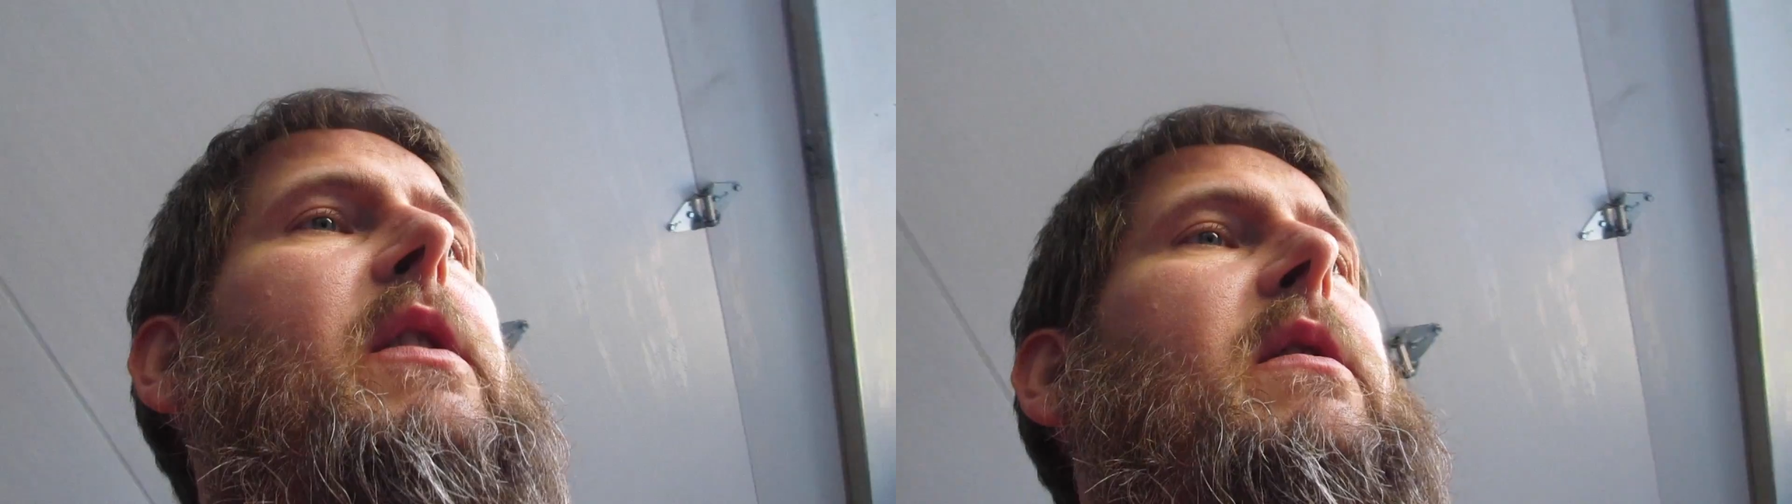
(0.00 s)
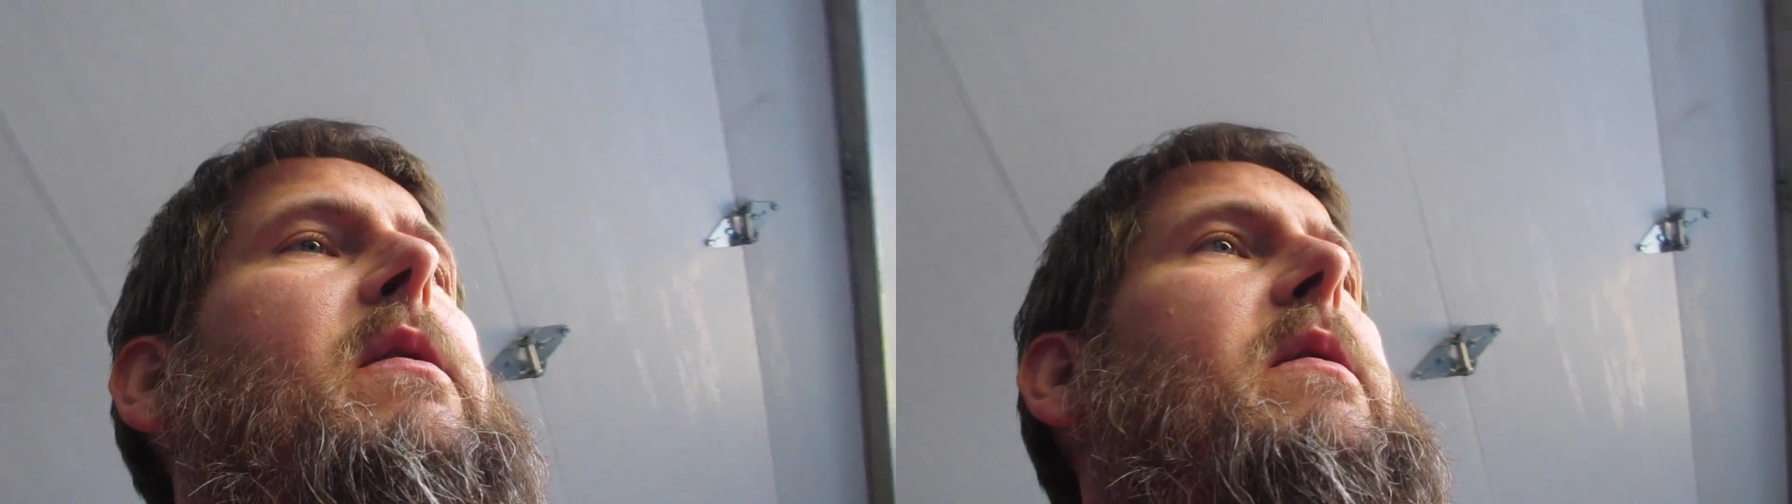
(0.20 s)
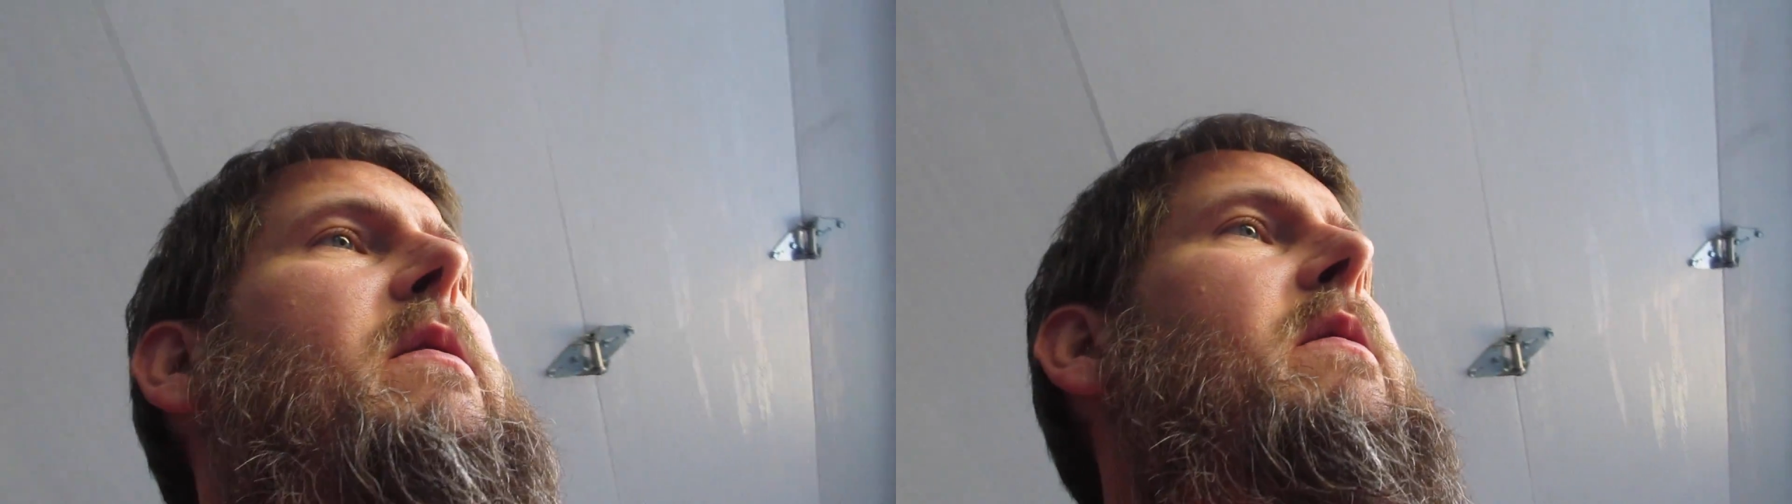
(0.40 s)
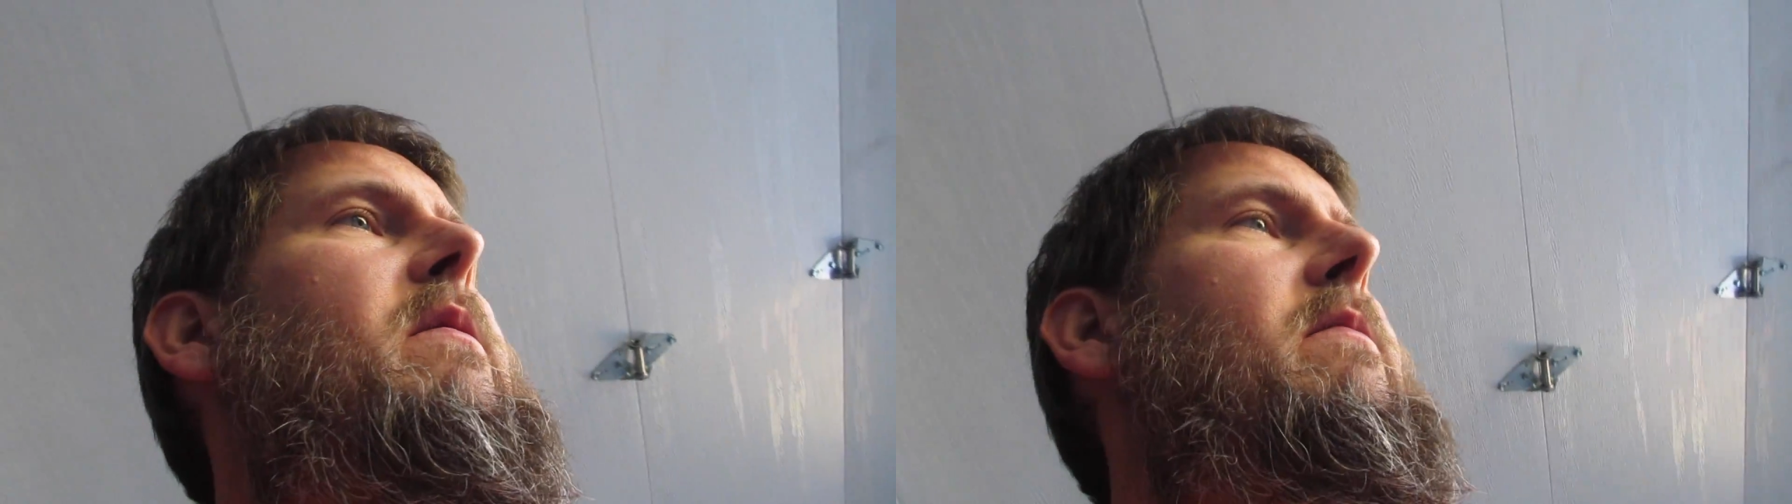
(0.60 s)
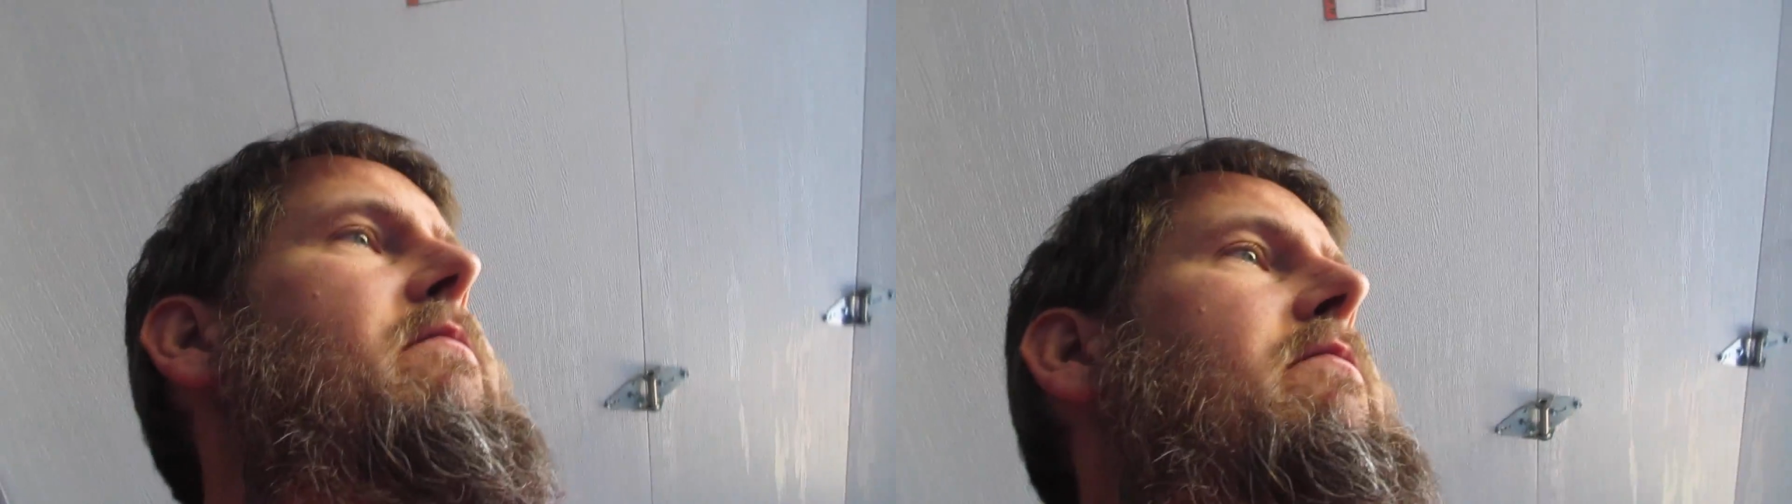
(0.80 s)
it
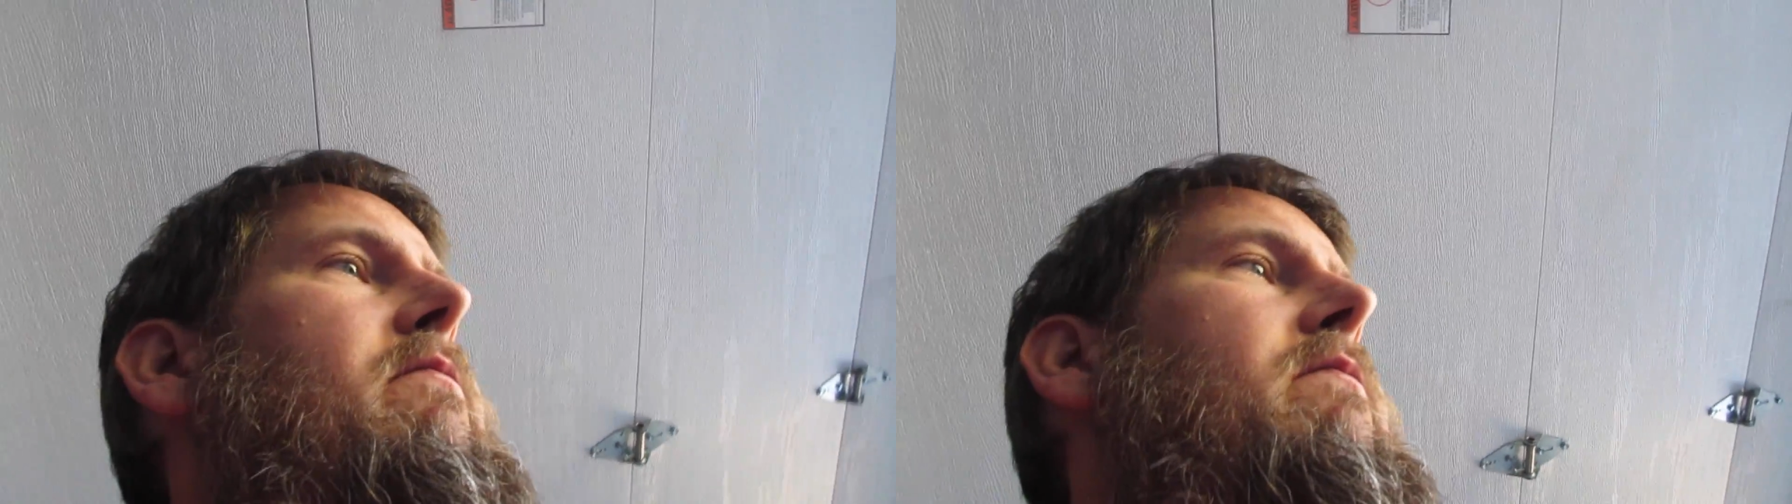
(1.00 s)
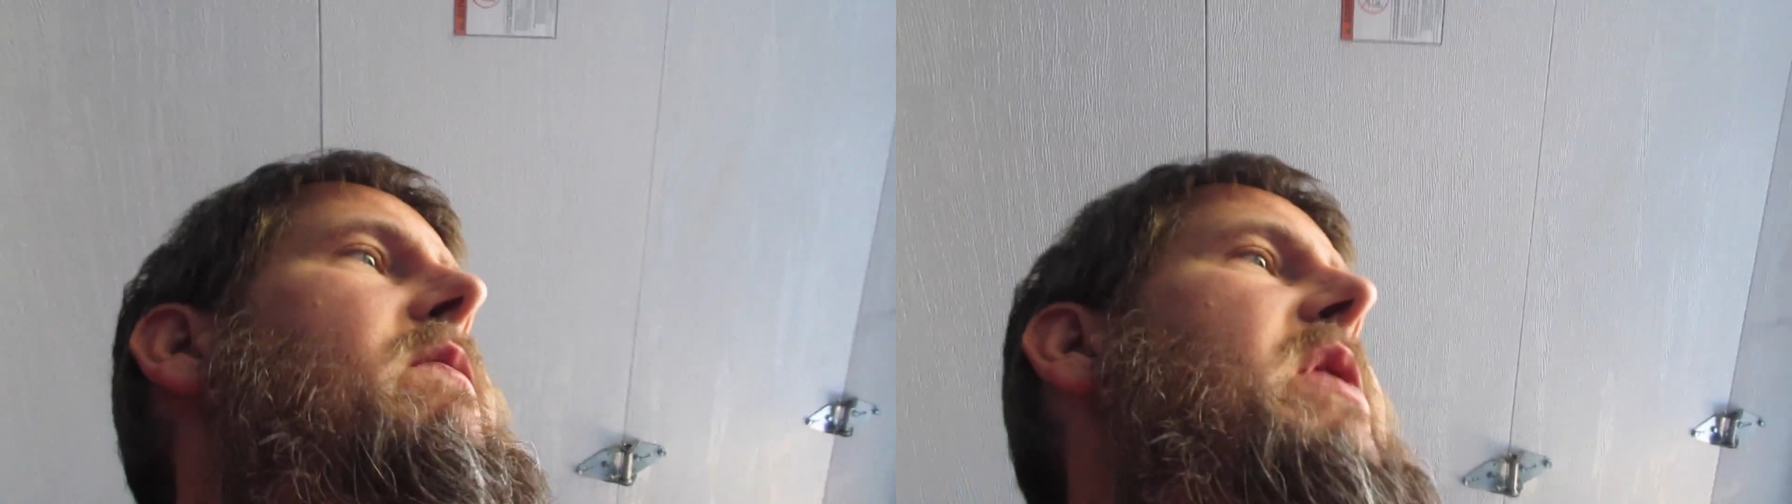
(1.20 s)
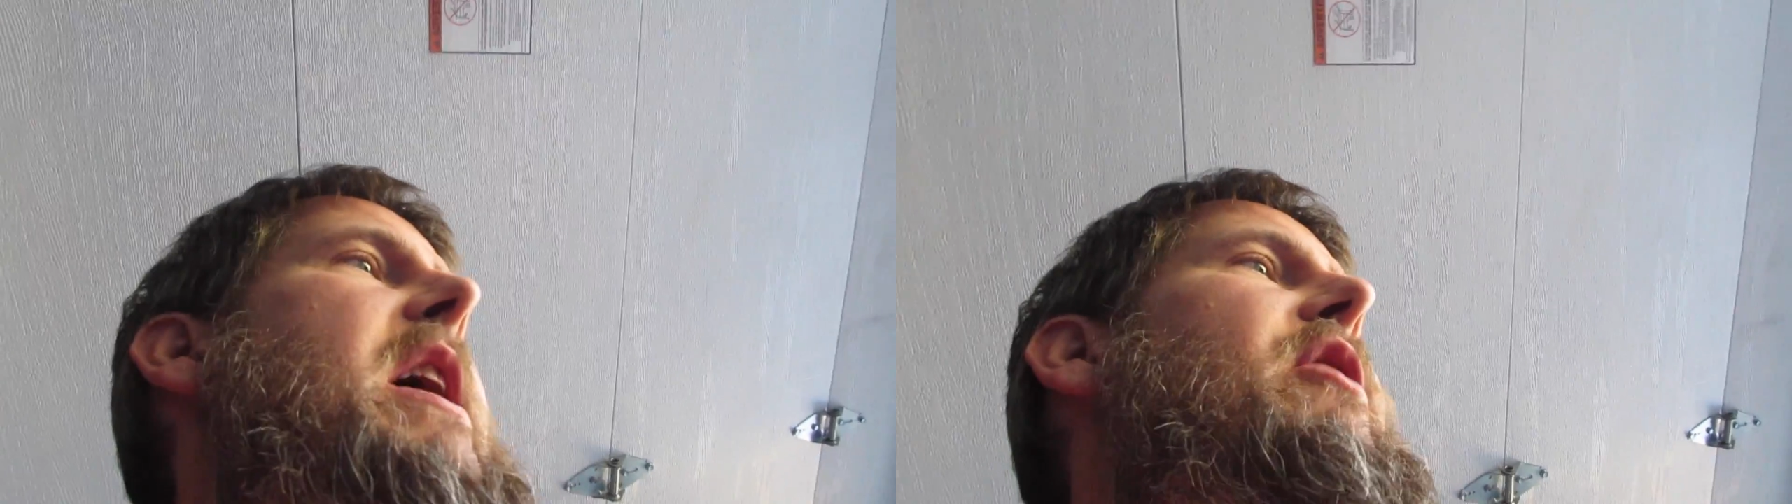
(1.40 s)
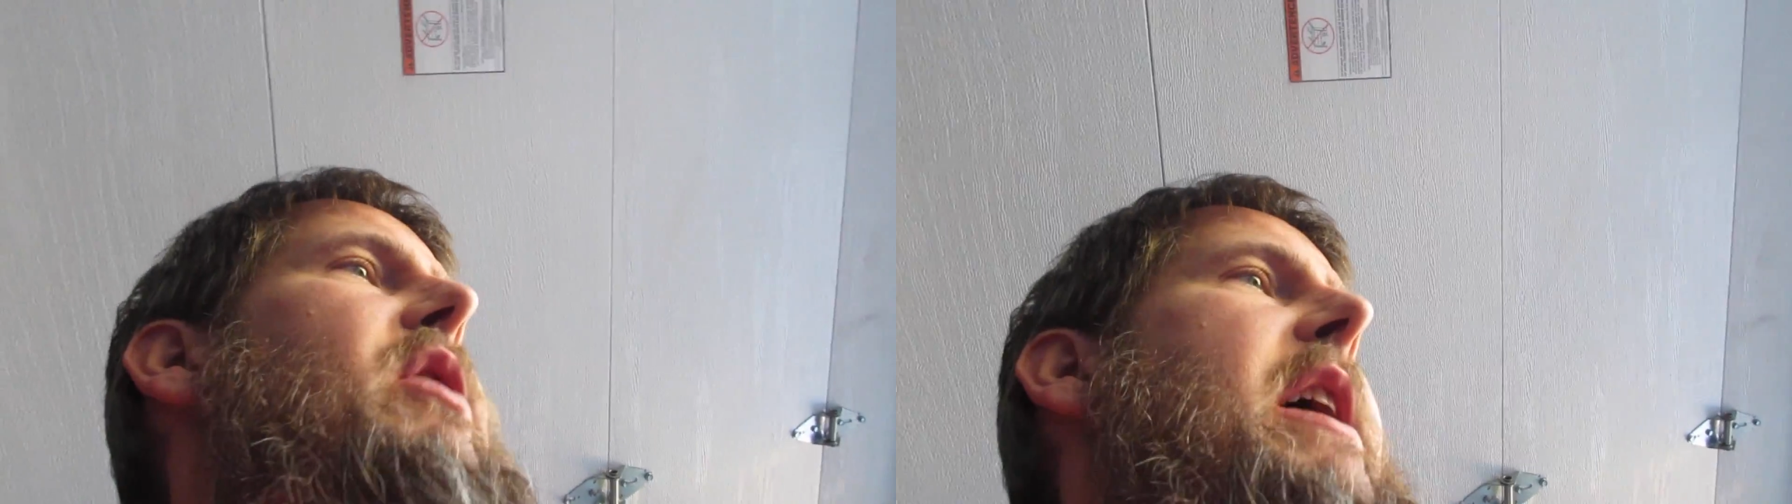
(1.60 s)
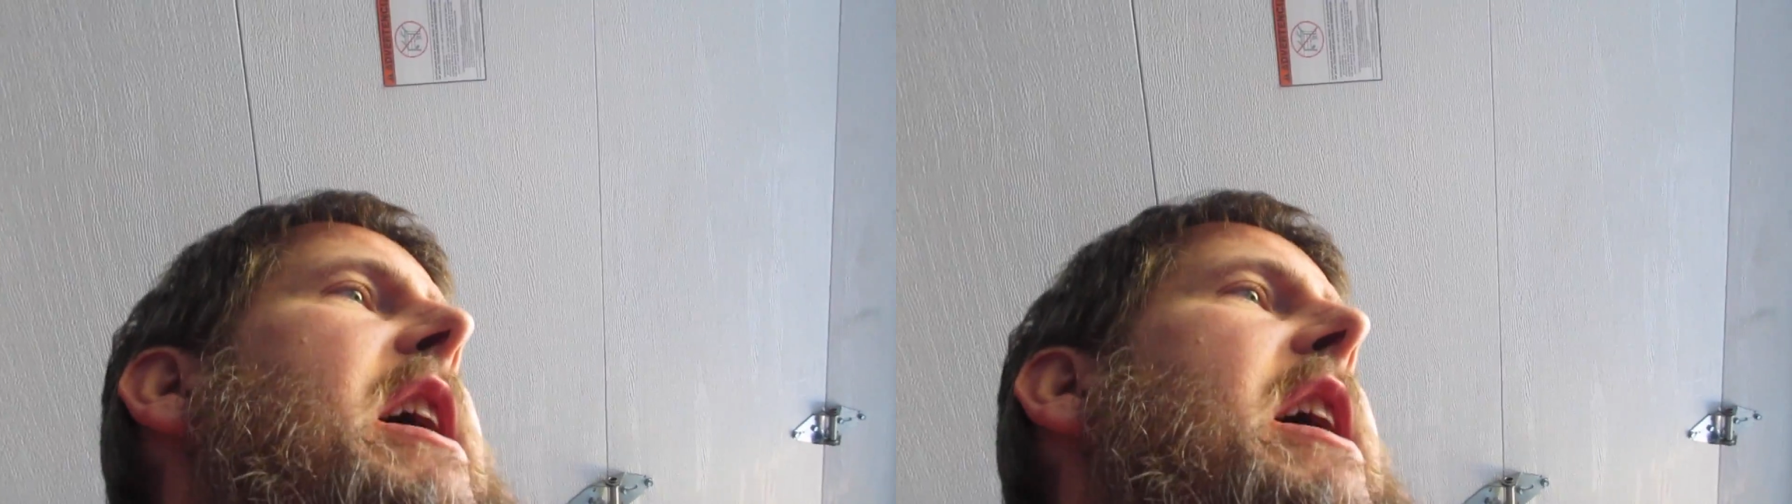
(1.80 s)
naturally